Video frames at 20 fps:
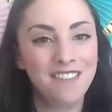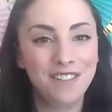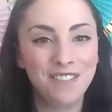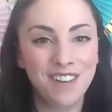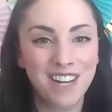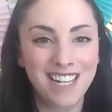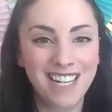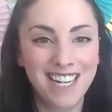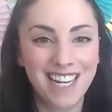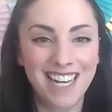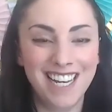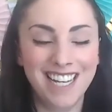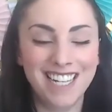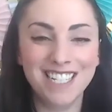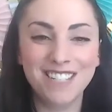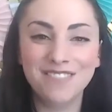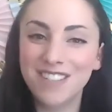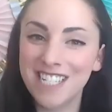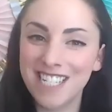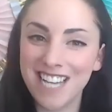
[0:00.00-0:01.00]
everyone,
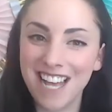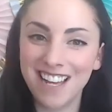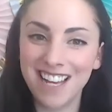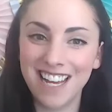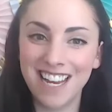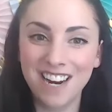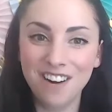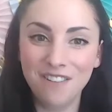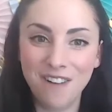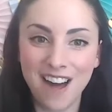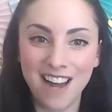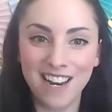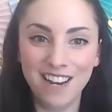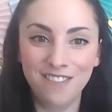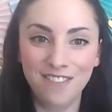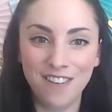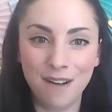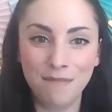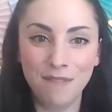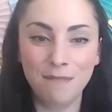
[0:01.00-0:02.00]
it's Michelle Caruana
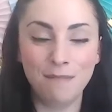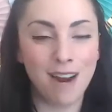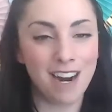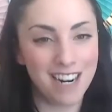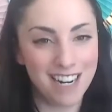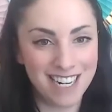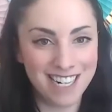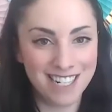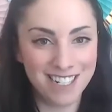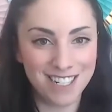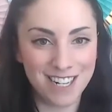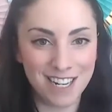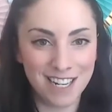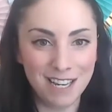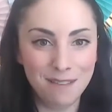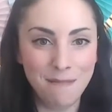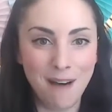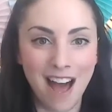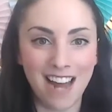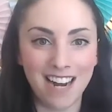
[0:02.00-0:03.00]
from the Marketing Junkie
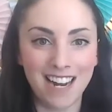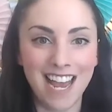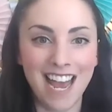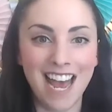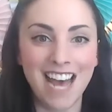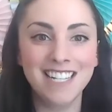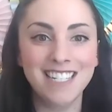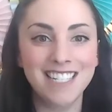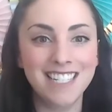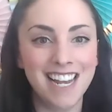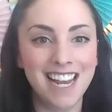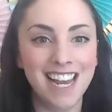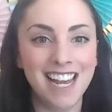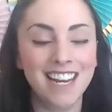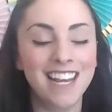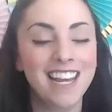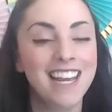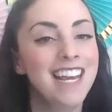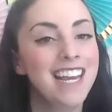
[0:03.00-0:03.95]
podcast, and